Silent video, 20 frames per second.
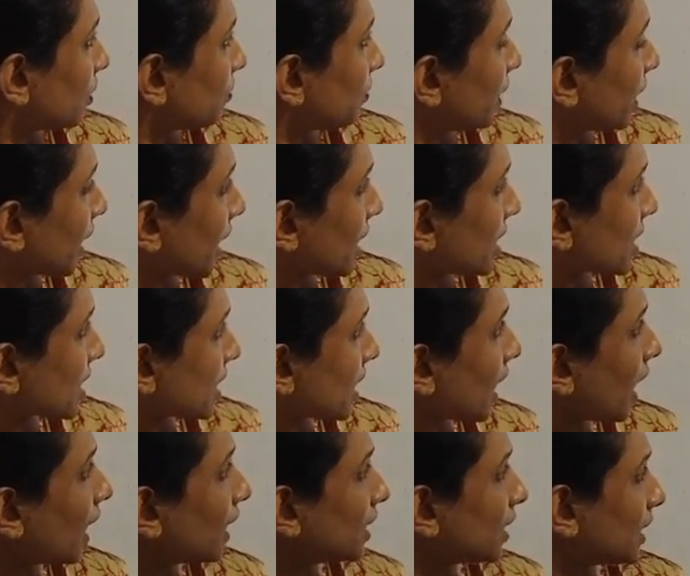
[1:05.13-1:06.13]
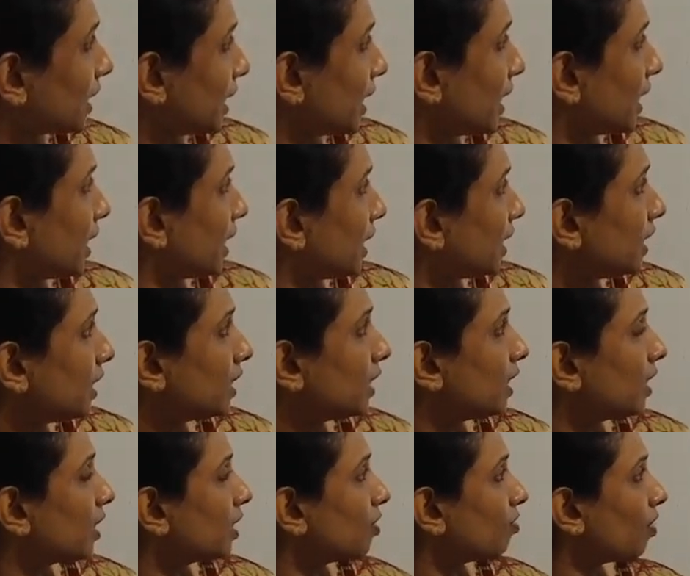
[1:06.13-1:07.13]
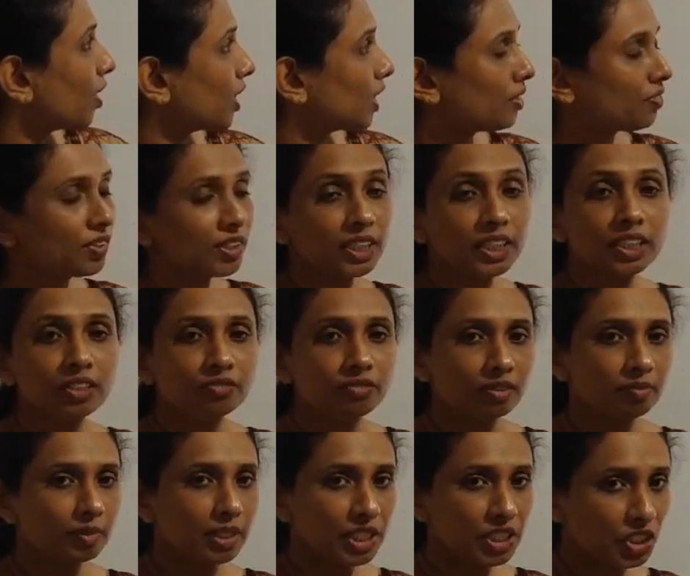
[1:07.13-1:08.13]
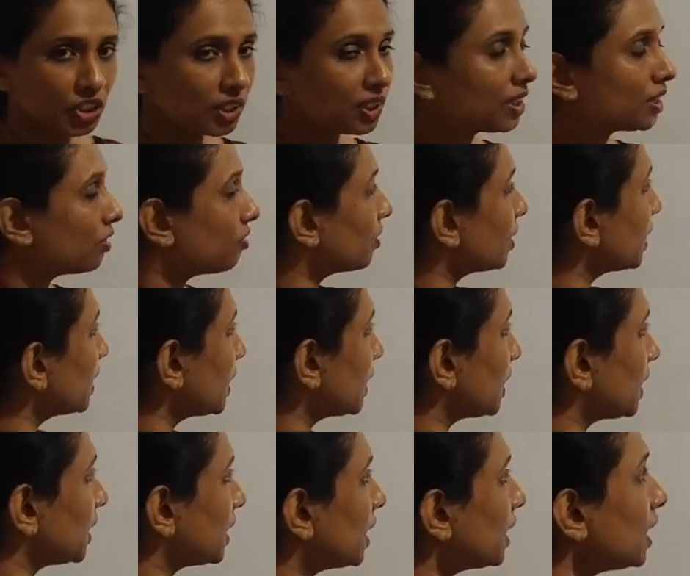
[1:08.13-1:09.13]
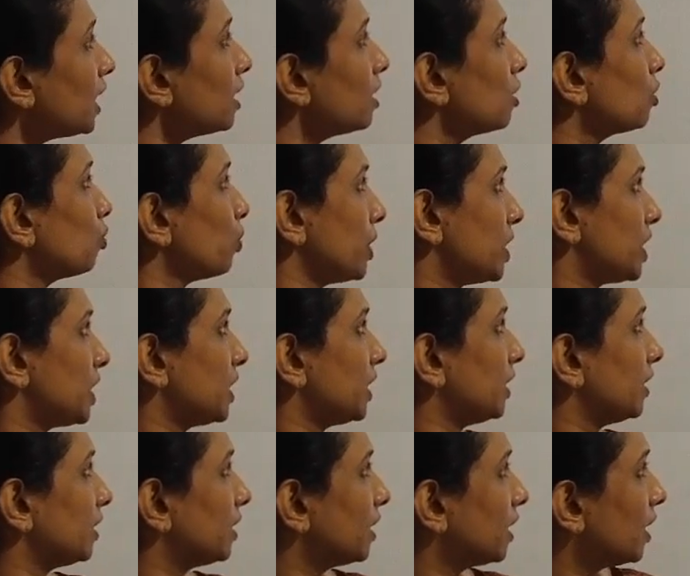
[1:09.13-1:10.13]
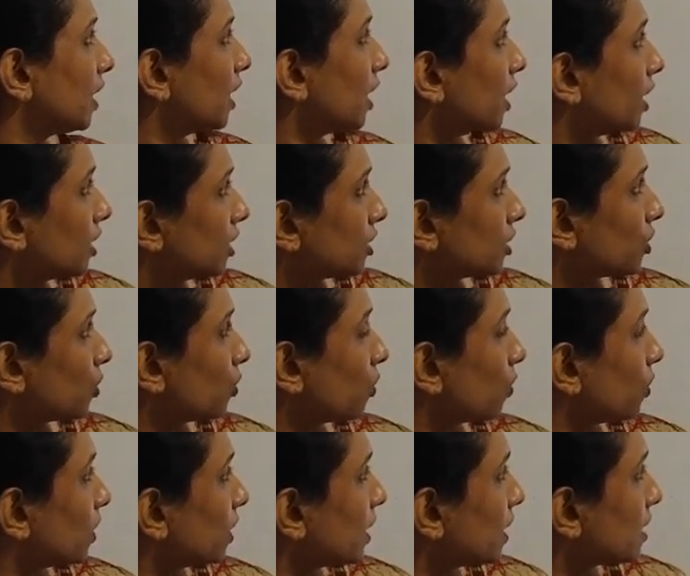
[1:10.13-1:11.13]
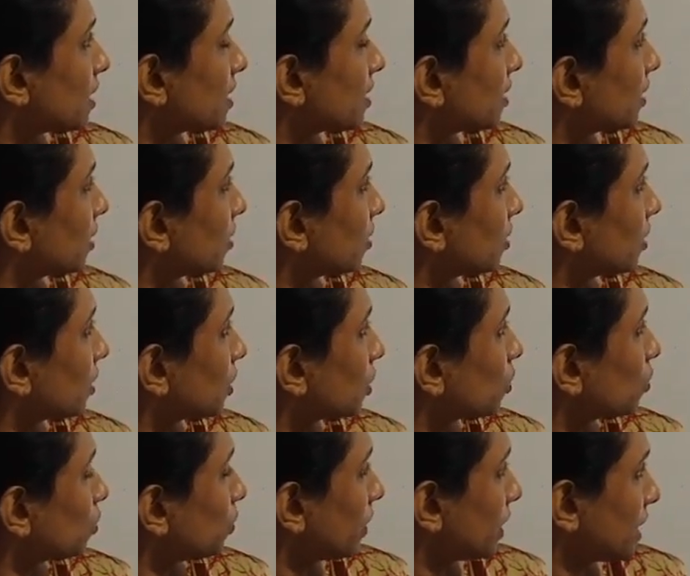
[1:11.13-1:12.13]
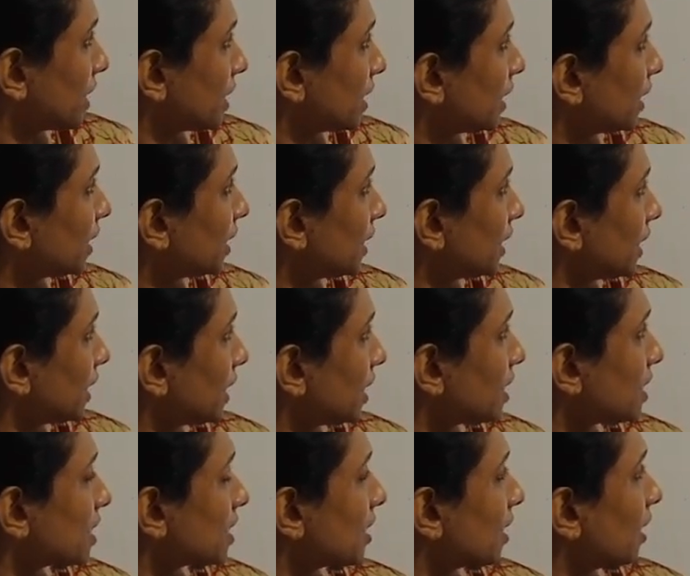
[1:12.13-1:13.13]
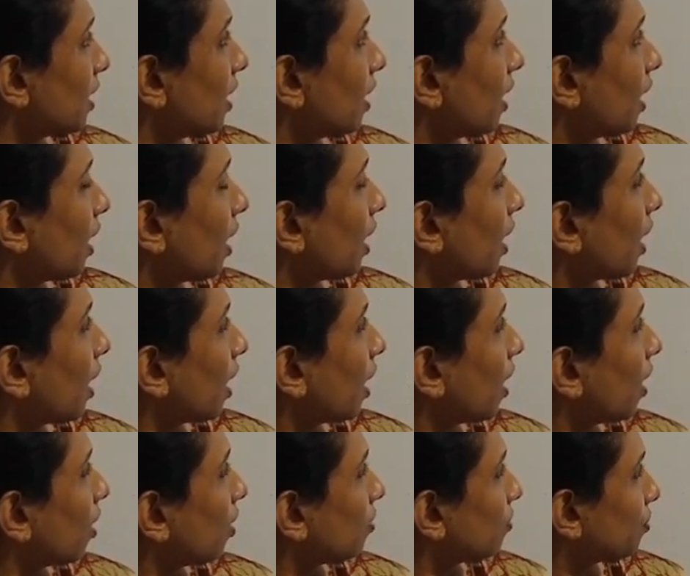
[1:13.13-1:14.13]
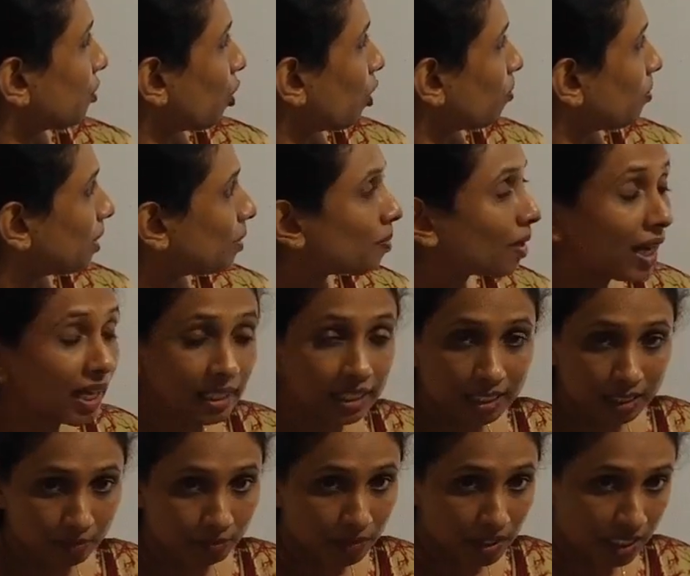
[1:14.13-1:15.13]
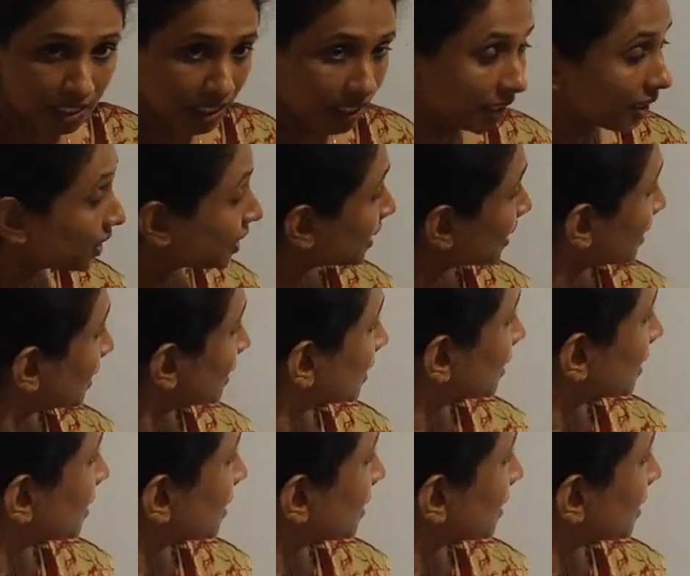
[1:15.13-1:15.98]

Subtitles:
we can start reading whatever the information given in the question. So this question is for Bimali's business.